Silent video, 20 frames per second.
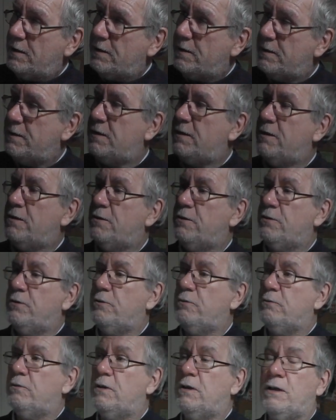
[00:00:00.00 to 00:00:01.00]

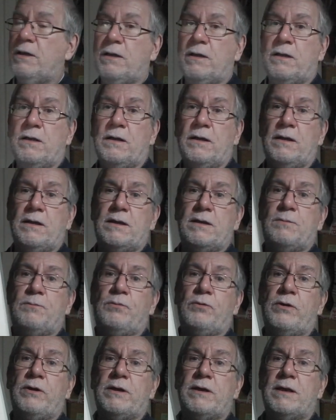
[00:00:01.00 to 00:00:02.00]
So it's a
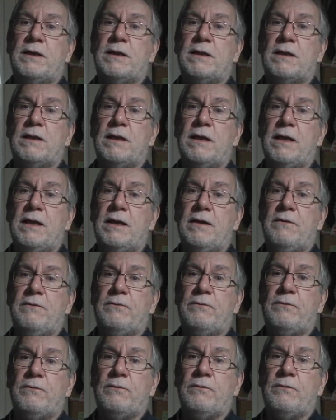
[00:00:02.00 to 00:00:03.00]
printed sleeve,
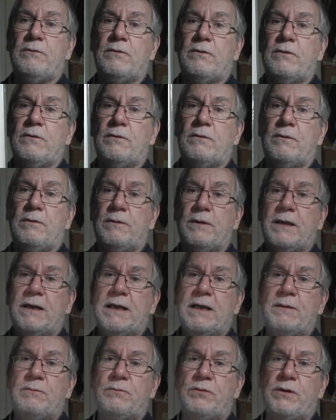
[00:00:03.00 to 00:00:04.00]
but they
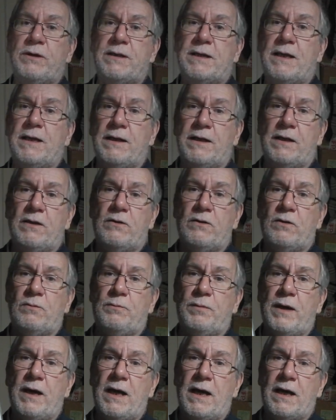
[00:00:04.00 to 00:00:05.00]
didn't print anything on the
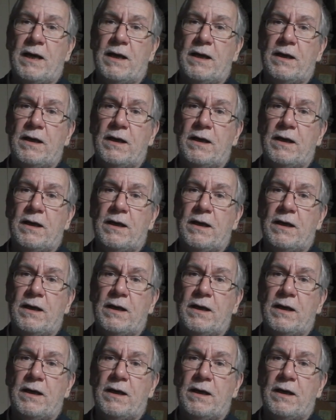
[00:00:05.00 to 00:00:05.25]
back.